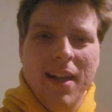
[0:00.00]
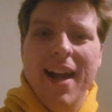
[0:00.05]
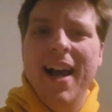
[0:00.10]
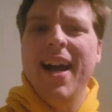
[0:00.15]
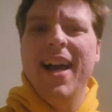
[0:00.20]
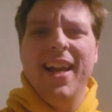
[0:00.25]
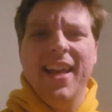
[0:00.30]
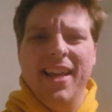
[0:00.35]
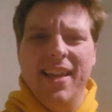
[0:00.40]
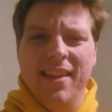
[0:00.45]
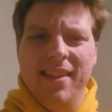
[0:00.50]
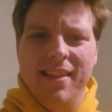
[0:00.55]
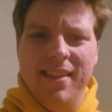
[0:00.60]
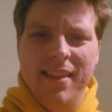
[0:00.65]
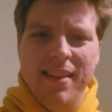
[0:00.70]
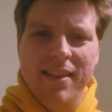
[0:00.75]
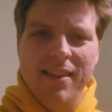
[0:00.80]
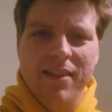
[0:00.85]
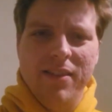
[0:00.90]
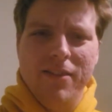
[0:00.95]
Hi, is
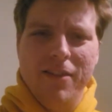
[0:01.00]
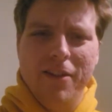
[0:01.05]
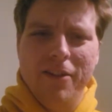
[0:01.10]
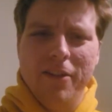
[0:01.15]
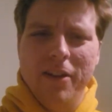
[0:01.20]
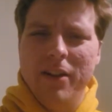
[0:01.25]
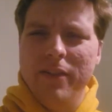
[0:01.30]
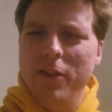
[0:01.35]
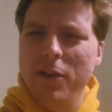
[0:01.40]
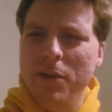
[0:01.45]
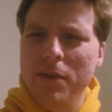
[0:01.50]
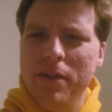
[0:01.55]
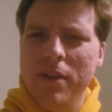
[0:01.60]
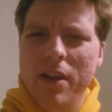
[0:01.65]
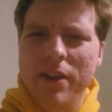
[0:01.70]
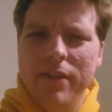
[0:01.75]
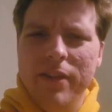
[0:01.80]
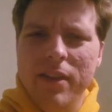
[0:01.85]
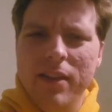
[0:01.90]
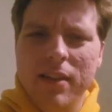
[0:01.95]
this Doctor Arvog's
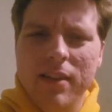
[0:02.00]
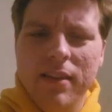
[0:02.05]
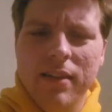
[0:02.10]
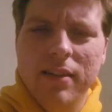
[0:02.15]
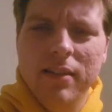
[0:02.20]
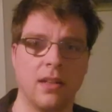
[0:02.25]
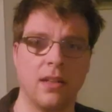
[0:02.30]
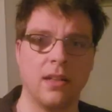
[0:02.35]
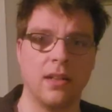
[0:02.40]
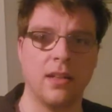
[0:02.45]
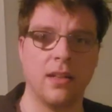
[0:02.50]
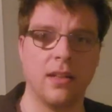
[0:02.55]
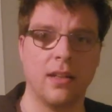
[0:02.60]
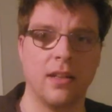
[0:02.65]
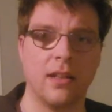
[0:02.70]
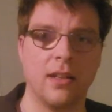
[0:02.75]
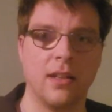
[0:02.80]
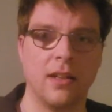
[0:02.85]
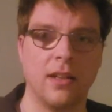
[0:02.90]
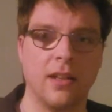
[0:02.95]
office?
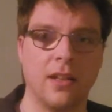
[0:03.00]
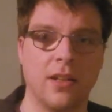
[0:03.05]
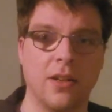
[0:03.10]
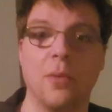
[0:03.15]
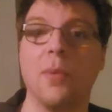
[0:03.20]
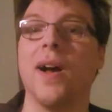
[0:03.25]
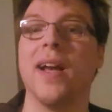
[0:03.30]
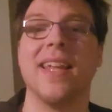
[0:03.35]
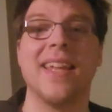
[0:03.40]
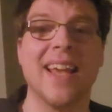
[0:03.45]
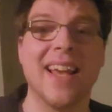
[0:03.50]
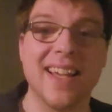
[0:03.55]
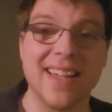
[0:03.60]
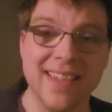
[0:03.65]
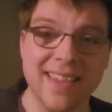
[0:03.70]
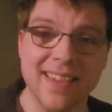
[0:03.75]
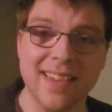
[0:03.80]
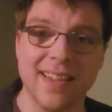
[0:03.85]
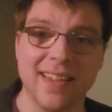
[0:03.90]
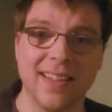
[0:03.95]
Why,
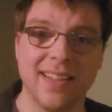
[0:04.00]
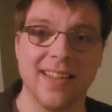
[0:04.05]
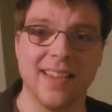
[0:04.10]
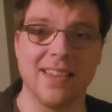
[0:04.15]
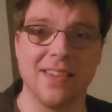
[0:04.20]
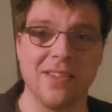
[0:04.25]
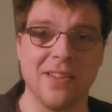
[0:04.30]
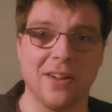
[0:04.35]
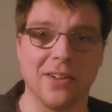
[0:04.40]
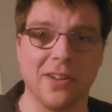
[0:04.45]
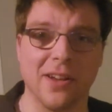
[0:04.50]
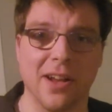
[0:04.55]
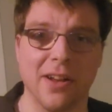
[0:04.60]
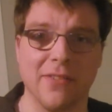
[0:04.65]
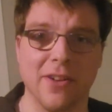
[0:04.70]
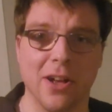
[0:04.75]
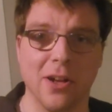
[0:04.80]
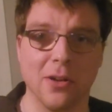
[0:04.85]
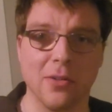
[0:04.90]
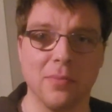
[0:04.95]
yes, this is Doctor
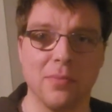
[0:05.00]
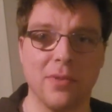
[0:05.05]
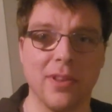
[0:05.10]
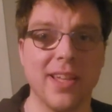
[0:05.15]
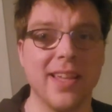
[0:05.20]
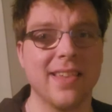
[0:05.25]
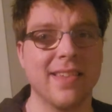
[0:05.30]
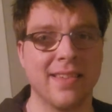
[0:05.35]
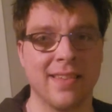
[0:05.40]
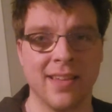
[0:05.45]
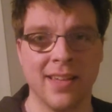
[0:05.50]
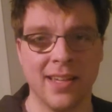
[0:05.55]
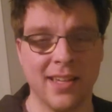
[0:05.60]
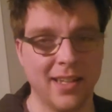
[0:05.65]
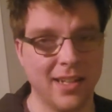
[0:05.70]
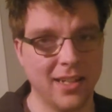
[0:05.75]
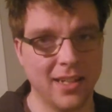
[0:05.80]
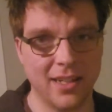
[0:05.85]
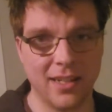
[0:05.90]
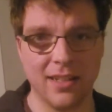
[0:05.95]
Arvog. Please,
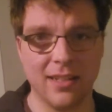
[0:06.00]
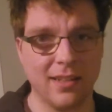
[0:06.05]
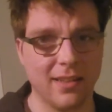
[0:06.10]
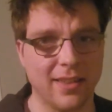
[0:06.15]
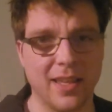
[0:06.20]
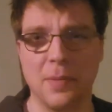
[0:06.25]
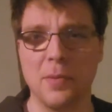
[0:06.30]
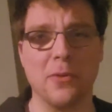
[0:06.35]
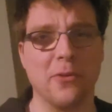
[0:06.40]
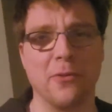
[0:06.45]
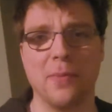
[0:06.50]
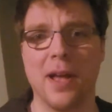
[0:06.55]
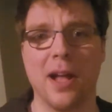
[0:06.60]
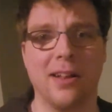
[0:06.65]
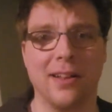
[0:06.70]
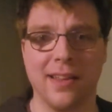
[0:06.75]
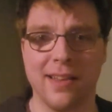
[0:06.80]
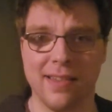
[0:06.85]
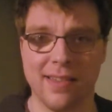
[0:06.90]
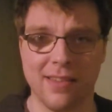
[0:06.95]
skip the
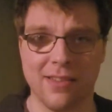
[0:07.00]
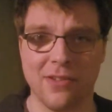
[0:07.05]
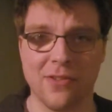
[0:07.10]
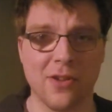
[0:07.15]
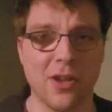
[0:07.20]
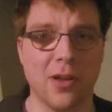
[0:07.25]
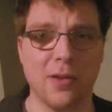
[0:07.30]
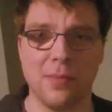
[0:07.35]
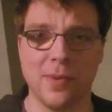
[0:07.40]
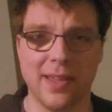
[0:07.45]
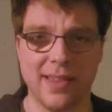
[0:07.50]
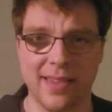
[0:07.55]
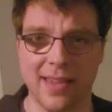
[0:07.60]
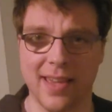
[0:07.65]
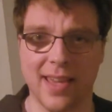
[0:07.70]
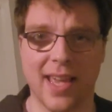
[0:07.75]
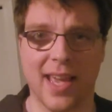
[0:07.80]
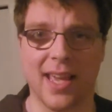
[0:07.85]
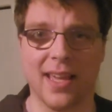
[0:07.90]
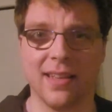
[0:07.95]
formalities, just call me C
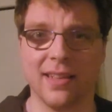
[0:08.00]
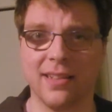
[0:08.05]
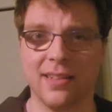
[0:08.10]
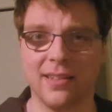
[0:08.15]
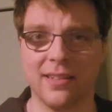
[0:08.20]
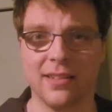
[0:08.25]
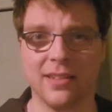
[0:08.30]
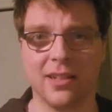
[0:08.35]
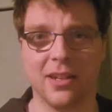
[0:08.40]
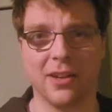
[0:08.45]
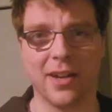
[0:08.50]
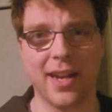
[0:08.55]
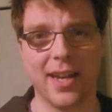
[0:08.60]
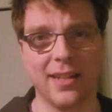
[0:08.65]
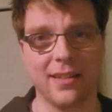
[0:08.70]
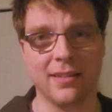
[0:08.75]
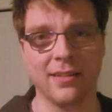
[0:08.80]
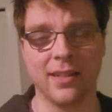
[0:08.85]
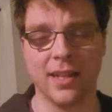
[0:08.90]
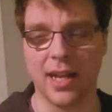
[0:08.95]
K, alright?
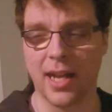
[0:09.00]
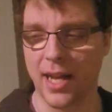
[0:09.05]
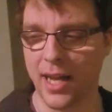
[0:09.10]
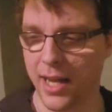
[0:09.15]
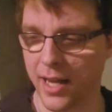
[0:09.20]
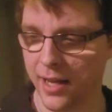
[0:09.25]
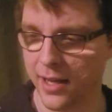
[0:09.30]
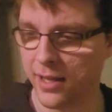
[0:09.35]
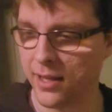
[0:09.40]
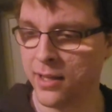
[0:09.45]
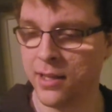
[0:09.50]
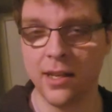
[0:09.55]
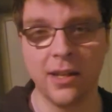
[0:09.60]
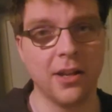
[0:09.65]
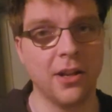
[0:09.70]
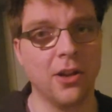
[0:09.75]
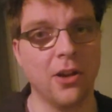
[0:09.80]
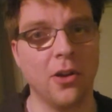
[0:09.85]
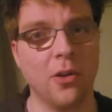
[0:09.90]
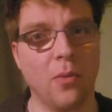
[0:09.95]
Uh,
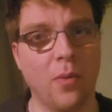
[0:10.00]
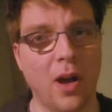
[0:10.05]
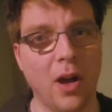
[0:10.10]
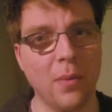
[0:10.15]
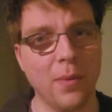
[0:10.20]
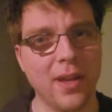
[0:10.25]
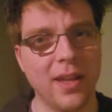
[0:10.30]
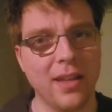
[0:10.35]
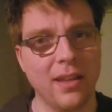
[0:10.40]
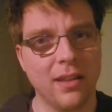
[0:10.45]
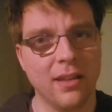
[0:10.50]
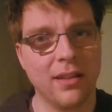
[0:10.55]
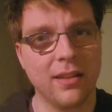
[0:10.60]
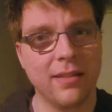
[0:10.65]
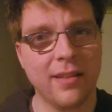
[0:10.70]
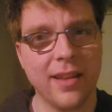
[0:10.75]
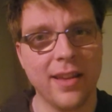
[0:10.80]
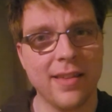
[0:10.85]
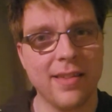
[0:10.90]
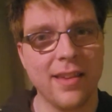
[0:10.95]
why don't we
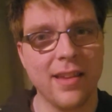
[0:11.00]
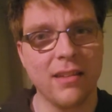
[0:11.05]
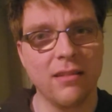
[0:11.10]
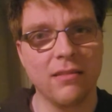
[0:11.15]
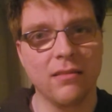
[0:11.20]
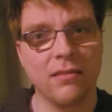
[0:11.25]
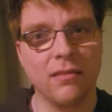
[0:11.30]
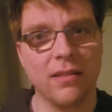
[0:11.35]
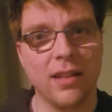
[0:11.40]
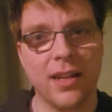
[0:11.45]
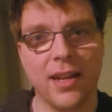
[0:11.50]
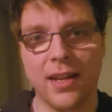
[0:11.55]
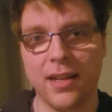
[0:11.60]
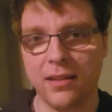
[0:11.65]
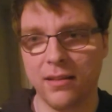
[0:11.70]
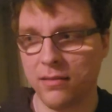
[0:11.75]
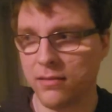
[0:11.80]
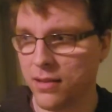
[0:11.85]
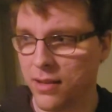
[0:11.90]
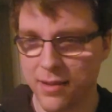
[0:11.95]
take a seat
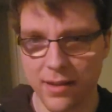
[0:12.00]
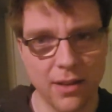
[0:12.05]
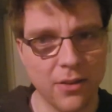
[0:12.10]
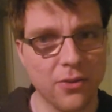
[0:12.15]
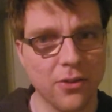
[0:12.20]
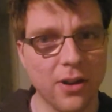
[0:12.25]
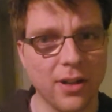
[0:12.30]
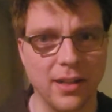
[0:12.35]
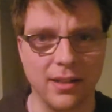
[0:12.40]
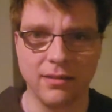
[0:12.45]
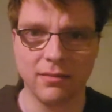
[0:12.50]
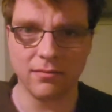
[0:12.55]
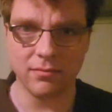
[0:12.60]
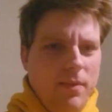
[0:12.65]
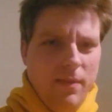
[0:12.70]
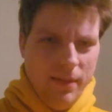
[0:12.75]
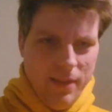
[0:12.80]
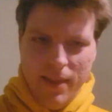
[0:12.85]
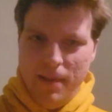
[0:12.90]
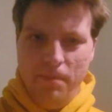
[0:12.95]
and let's get started?
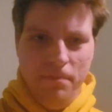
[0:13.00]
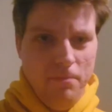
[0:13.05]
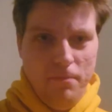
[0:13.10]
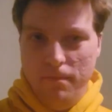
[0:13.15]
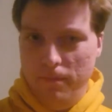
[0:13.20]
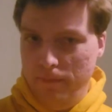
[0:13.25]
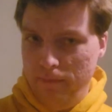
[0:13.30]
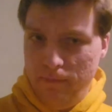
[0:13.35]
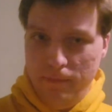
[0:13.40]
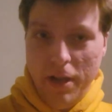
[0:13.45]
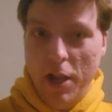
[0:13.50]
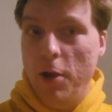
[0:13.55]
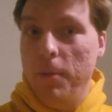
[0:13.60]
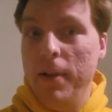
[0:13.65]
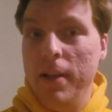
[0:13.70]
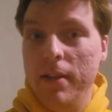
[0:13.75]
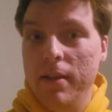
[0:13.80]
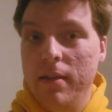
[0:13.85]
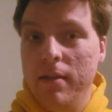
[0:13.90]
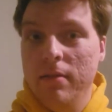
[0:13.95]
By all
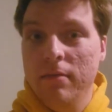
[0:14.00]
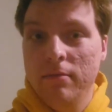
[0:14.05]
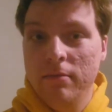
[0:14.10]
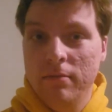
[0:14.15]
means.